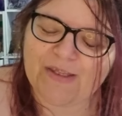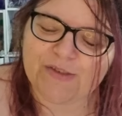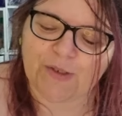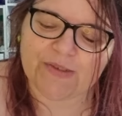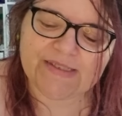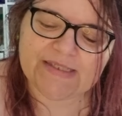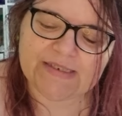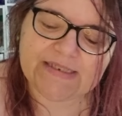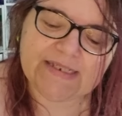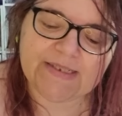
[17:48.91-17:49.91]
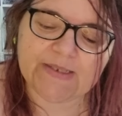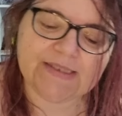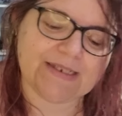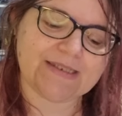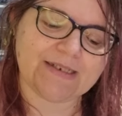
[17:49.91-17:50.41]
So this is "Tis the
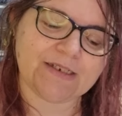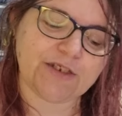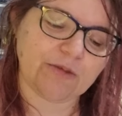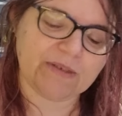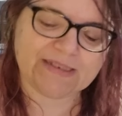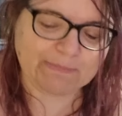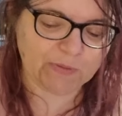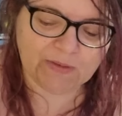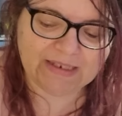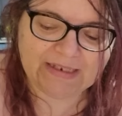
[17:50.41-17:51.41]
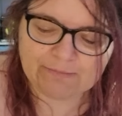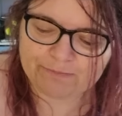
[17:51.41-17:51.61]
Season to be Spooky,"